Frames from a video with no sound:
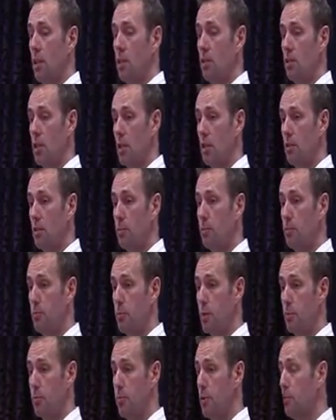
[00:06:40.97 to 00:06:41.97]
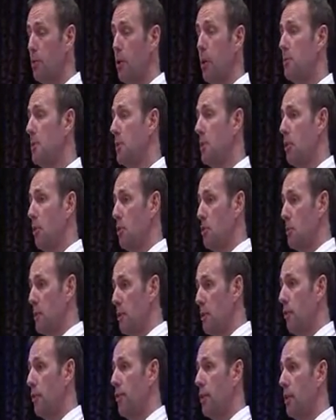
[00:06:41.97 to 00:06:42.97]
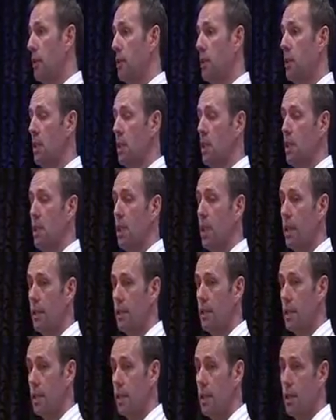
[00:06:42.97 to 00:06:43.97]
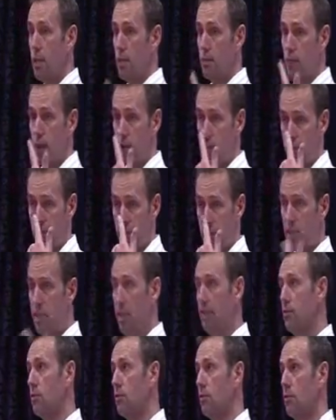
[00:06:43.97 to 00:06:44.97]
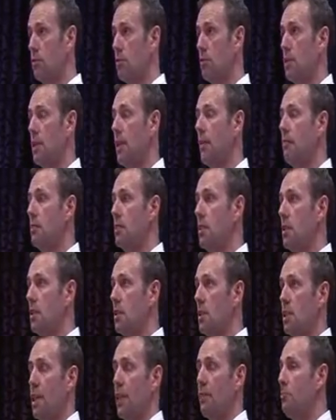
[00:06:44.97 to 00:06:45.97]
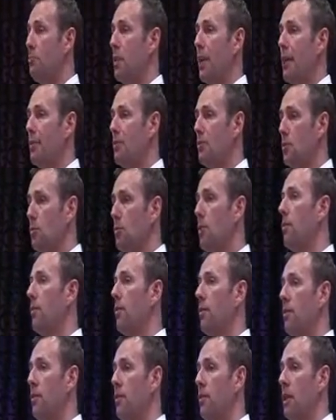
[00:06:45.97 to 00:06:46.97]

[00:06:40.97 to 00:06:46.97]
So the property cost me nothing, and it cash flows at £777 a month.